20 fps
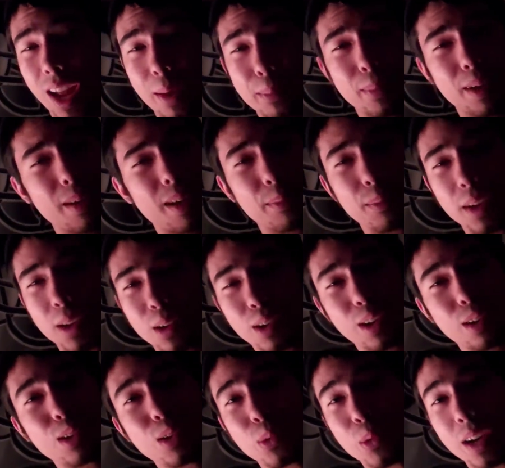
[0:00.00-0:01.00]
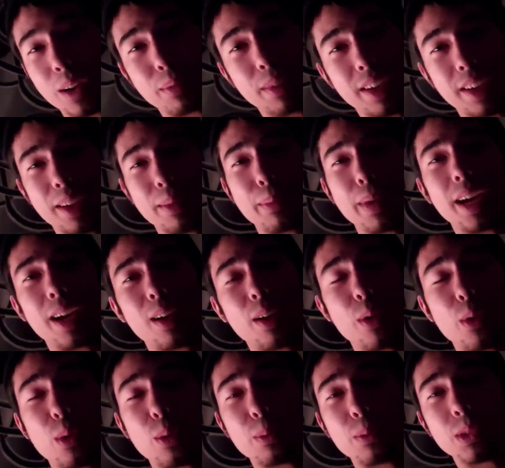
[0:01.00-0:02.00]
I don't know when I'm going to get back
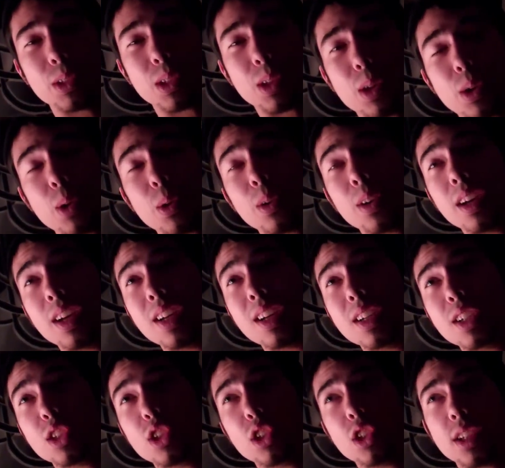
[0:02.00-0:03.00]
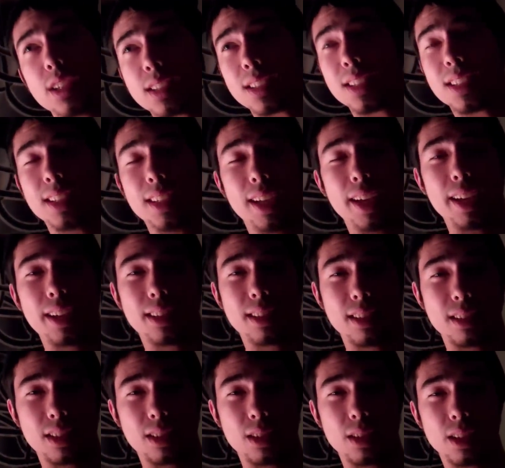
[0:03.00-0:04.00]
home, so just in case
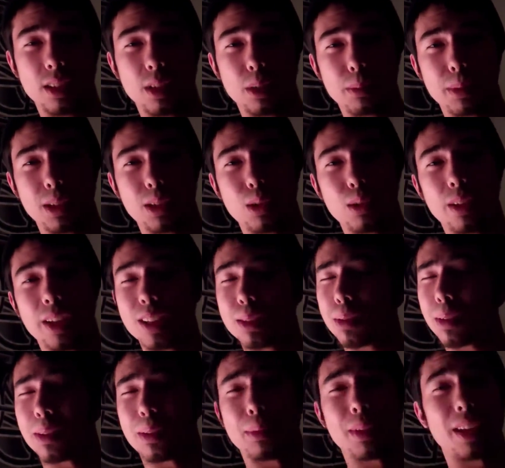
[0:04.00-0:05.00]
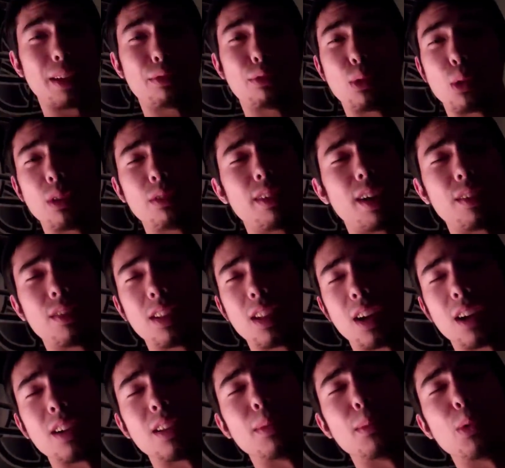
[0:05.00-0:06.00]
it's a little bit too late, it's probably going to be like 4 or 5
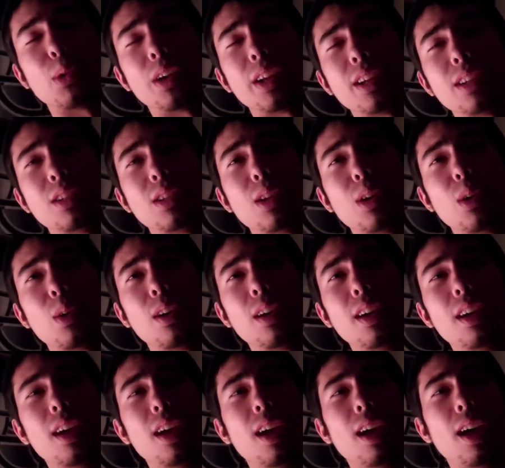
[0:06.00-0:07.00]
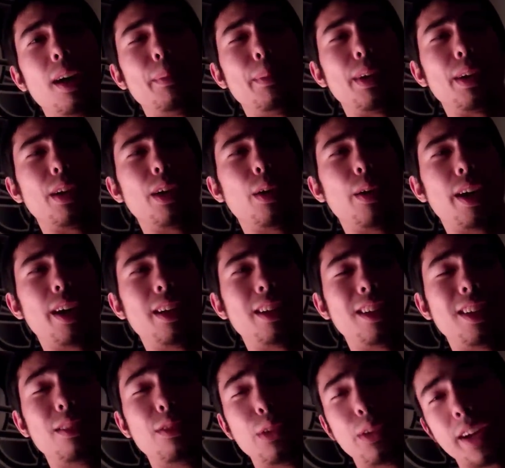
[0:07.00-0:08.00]
o'clock in the morning, so I'm going to go ahead
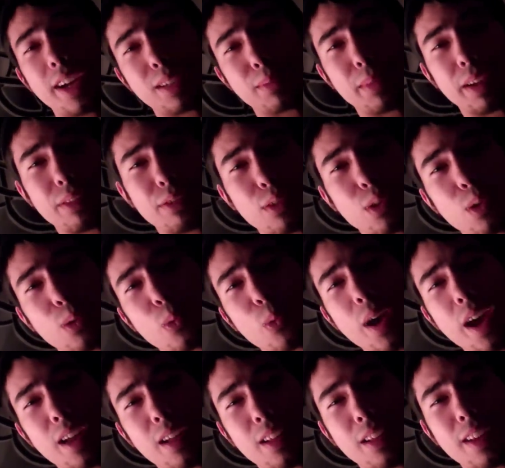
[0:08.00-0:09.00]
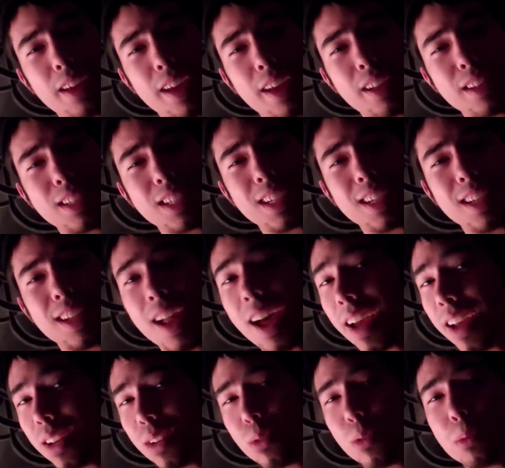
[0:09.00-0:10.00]
and give you guys my farewell, and
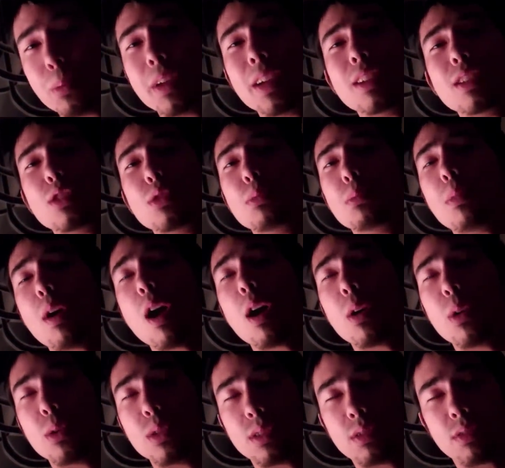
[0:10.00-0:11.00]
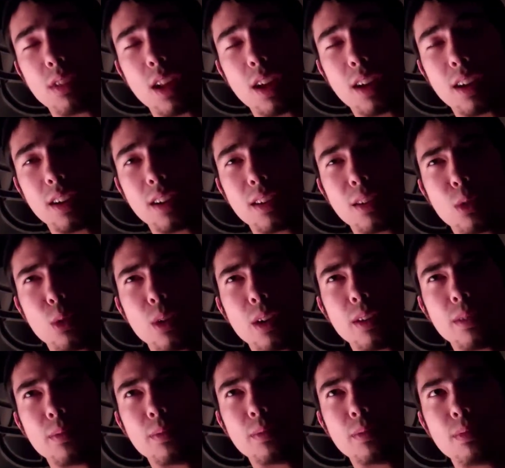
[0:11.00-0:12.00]
tonight will be in tomorrow's vlog,
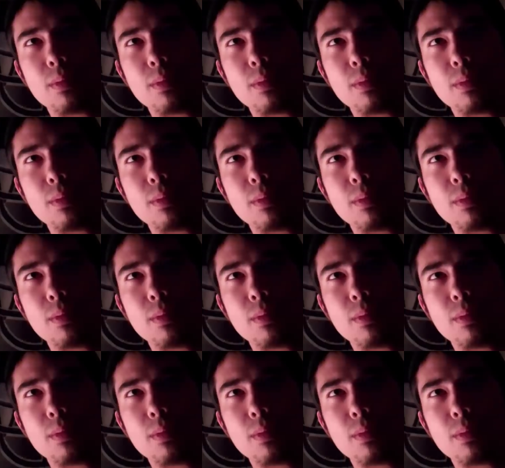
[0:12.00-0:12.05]
or,